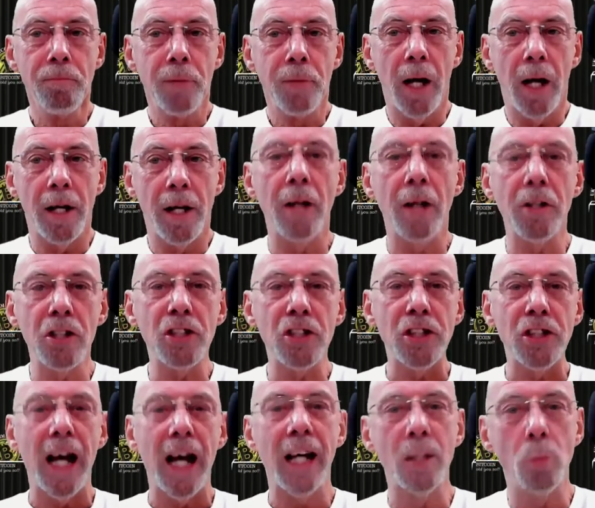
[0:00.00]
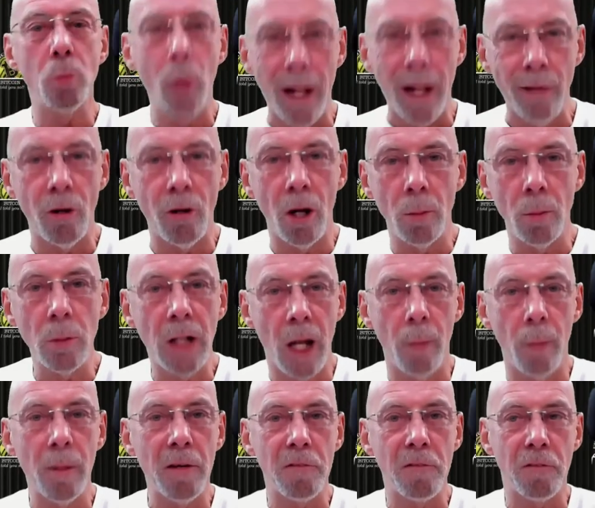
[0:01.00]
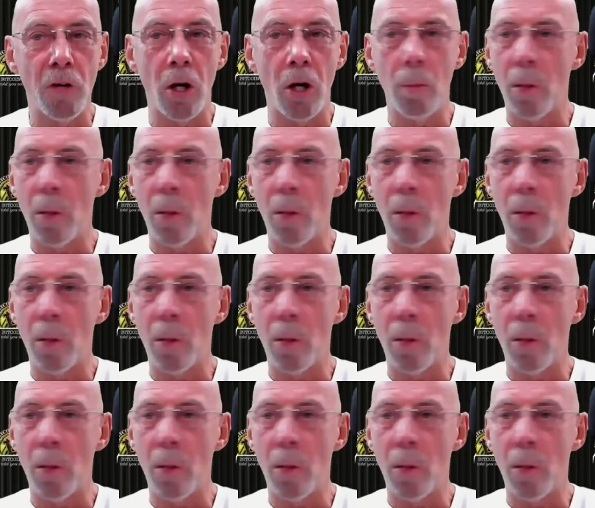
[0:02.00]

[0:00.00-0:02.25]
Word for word: and understand where I'm coming from,